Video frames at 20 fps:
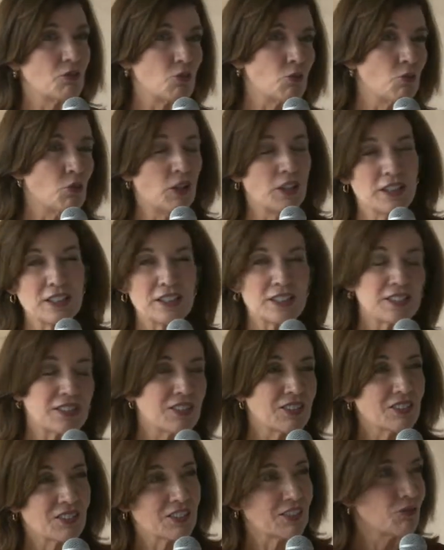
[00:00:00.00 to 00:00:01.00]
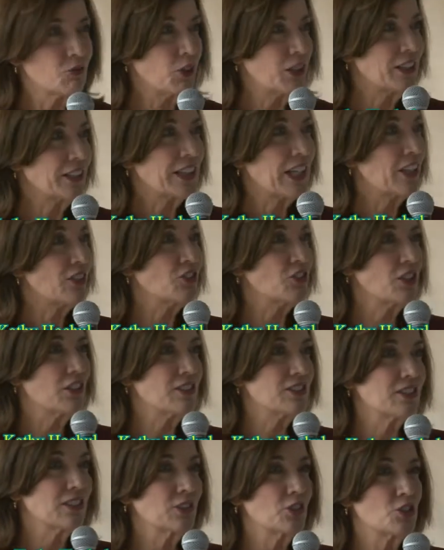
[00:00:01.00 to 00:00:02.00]
once one catch all
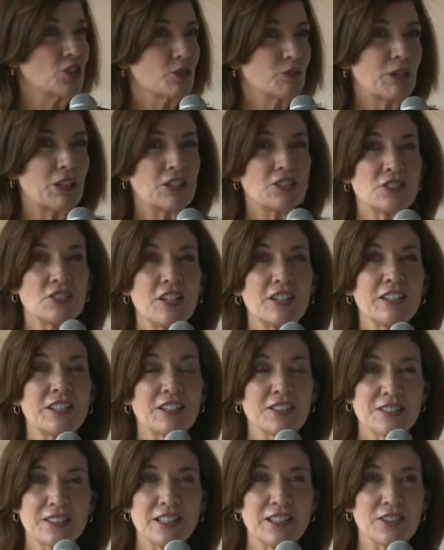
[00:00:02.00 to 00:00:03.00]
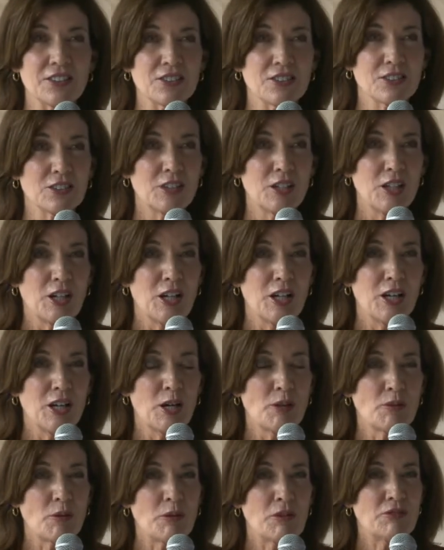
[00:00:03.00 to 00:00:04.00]
solution because none exists,
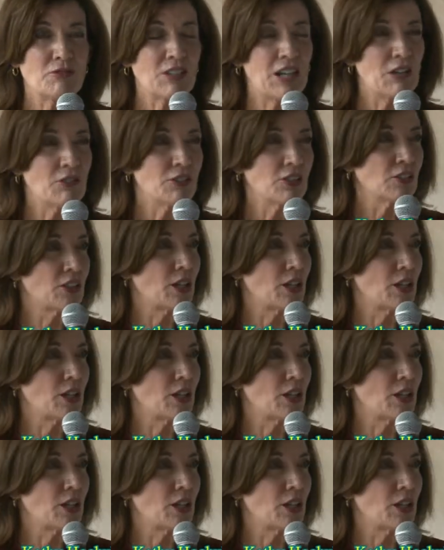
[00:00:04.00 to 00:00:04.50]
but we found a